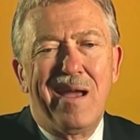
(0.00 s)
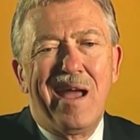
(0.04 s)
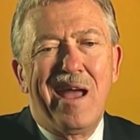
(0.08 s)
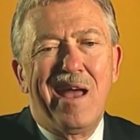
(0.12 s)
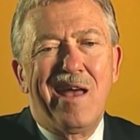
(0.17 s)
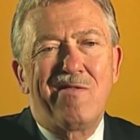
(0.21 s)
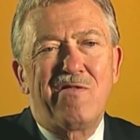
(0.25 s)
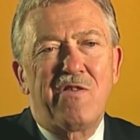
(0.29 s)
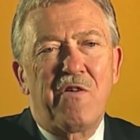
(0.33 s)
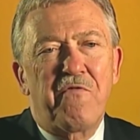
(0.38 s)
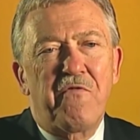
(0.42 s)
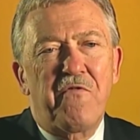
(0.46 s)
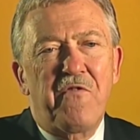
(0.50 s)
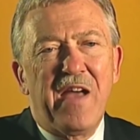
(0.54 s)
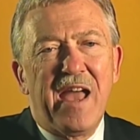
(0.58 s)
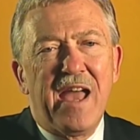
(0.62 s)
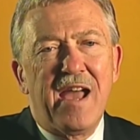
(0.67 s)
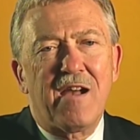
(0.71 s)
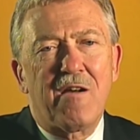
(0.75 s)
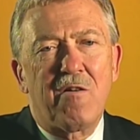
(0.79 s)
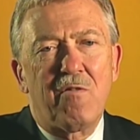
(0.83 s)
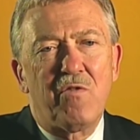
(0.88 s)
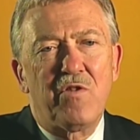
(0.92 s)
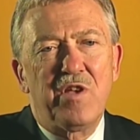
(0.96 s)
And the
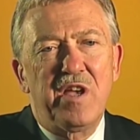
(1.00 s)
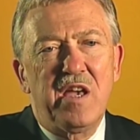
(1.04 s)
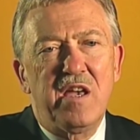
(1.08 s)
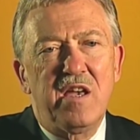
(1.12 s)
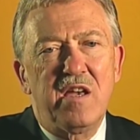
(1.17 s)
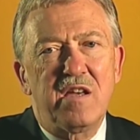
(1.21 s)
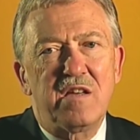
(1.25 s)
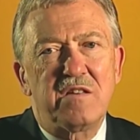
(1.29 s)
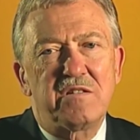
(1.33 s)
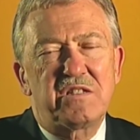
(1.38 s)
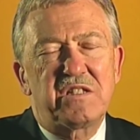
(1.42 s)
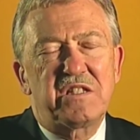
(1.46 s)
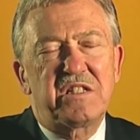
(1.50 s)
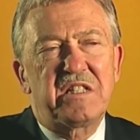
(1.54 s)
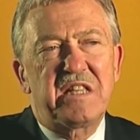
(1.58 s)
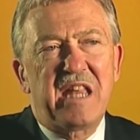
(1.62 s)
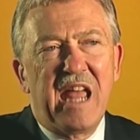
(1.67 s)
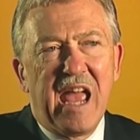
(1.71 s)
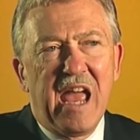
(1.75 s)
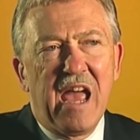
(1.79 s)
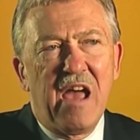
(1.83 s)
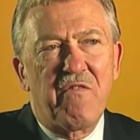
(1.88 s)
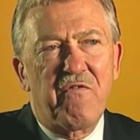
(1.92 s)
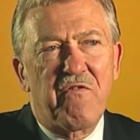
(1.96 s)
faculty,
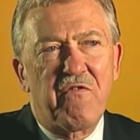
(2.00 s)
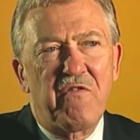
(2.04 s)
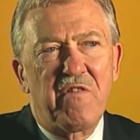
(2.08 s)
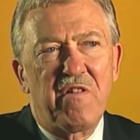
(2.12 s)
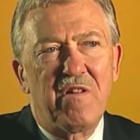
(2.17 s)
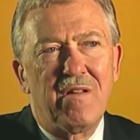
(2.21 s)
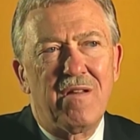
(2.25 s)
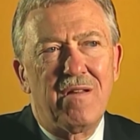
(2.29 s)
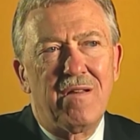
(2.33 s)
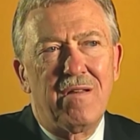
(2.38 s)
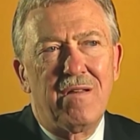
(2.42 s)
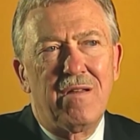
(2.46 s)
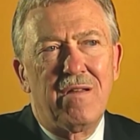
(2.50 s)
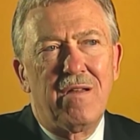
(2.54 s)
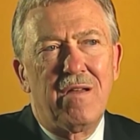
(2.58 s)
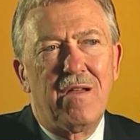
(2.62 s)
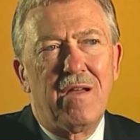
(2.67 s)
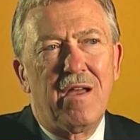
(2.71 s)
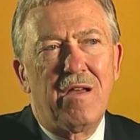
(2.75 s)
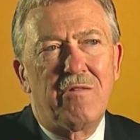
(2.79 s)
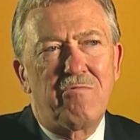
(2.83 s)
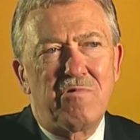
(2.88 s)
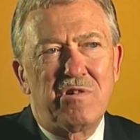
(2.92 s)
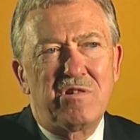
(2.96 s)
staff,
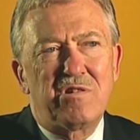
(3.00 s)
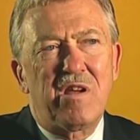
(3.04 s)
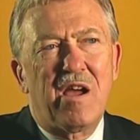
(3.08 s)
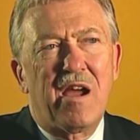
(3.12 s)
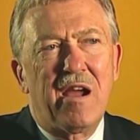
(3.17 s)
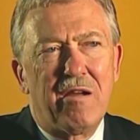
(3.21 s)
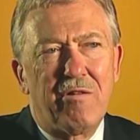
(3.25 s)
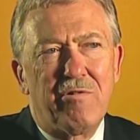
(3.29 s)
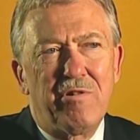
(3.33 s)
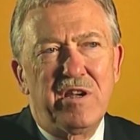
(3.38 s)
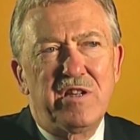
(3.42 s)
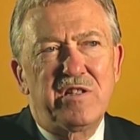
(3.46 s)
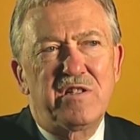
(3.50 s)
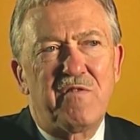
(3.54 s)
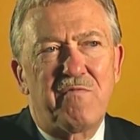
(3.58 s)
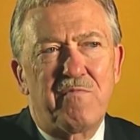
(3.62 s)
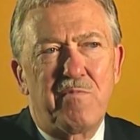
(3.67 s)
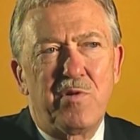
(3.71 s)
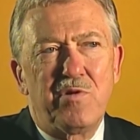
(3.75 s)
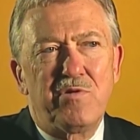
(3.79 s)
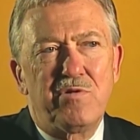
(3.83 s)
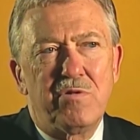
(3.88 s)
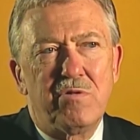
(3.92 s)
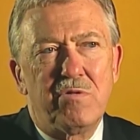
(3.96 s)
and retirees
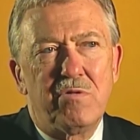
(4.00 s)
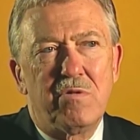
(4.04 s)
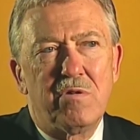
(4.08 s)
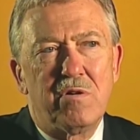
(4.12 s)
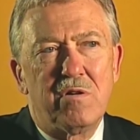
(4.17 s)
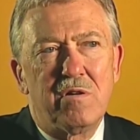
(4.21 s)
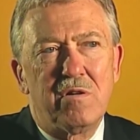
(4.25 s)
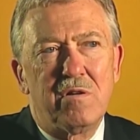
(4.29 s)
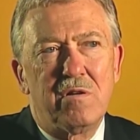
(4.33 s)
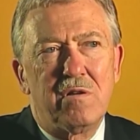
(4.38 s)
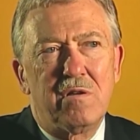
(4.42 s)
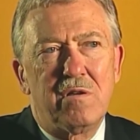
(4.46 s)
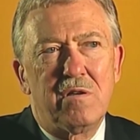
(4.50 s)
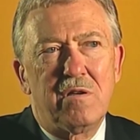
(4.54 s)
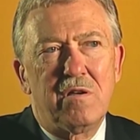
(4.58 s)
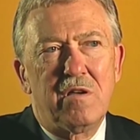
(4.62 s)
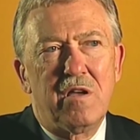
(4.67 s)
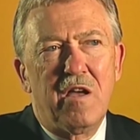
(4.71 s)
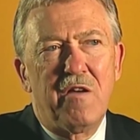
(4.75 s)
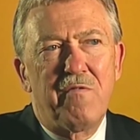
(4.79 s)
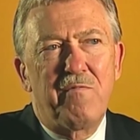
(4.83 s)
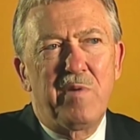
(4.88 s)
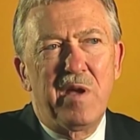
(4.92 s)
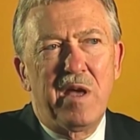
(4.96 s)
of Purdue
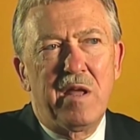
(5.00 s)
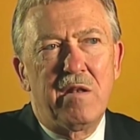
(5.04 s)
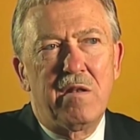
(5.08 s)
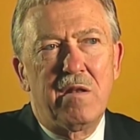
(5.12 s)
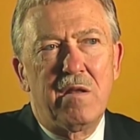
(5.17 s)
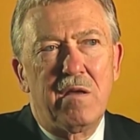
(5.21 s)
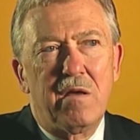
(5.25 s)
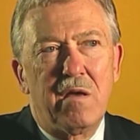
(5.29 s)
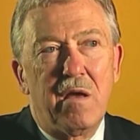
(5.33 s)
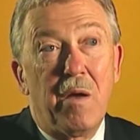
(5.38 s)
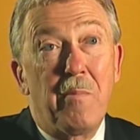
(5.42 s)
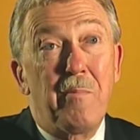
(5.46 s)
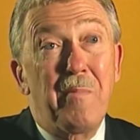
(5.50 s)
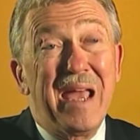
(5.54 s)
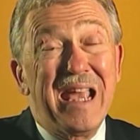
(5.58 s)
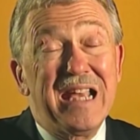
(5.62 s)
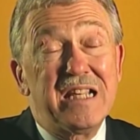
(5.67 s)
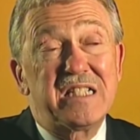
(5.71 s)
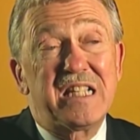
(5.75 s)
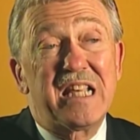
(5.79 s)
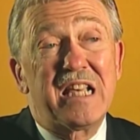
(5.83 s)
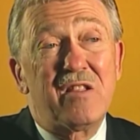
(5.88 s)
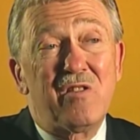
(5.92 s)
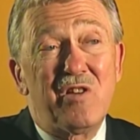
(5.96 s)
have been
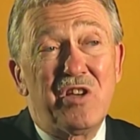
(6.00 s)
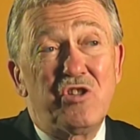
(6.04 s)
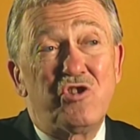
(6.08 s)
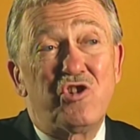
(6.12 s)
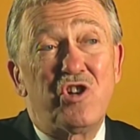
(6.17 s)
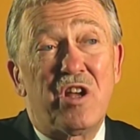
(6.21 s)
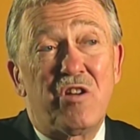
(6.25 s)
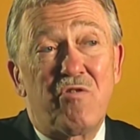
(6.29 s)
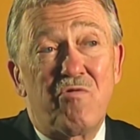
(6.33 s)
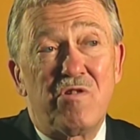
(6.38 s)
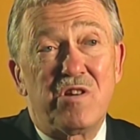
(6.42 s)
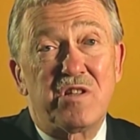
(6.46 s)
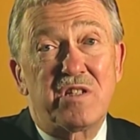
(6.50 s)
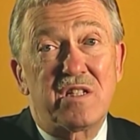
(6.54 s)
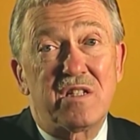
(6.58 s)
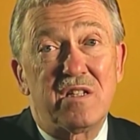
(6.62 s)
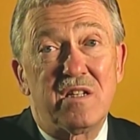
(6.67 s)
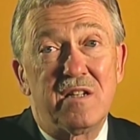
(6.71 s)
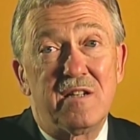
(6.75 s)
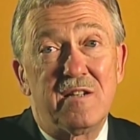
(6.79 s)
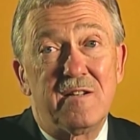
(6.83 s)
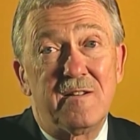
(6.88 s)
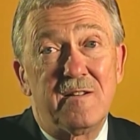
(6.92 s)
amazingly generous.